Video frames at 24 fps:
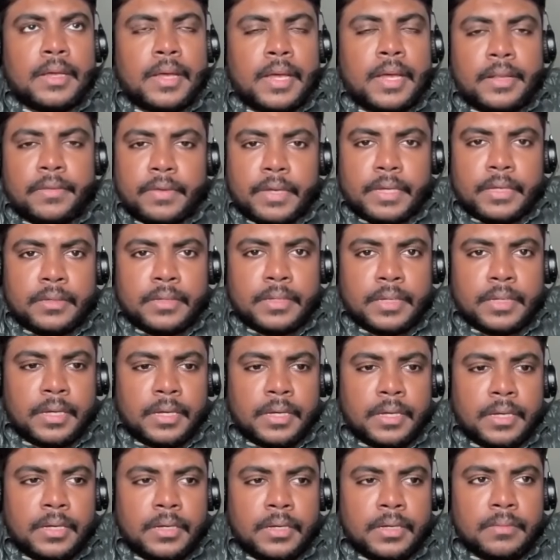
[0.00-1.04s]
Anyway,
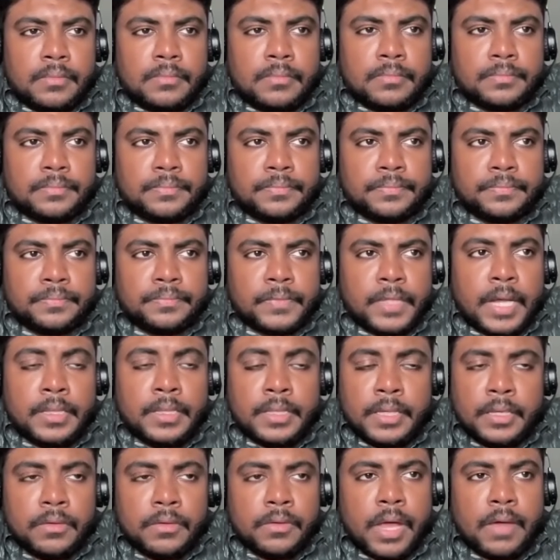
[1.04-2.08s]
I
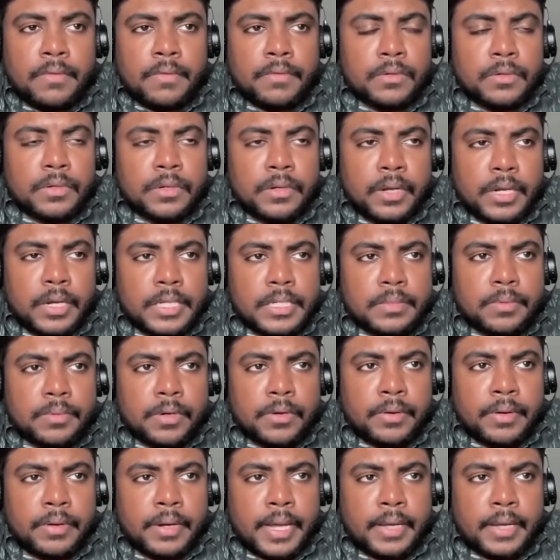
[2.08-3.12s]
think you have good knowledge
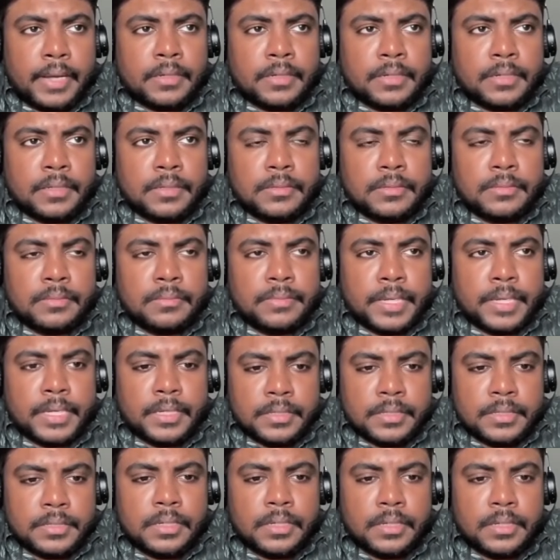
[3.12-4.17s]
about React
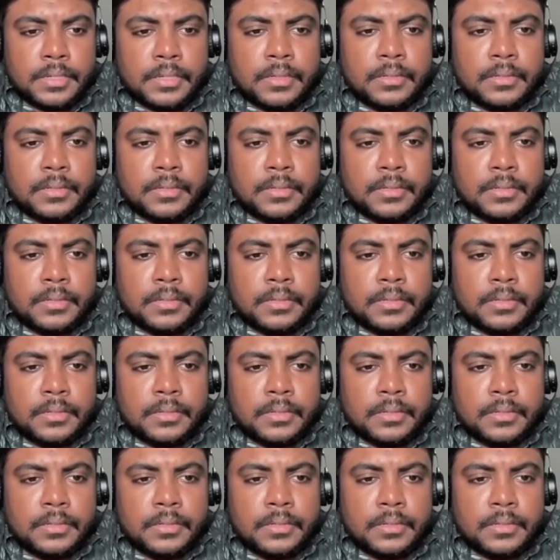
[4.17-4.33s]
because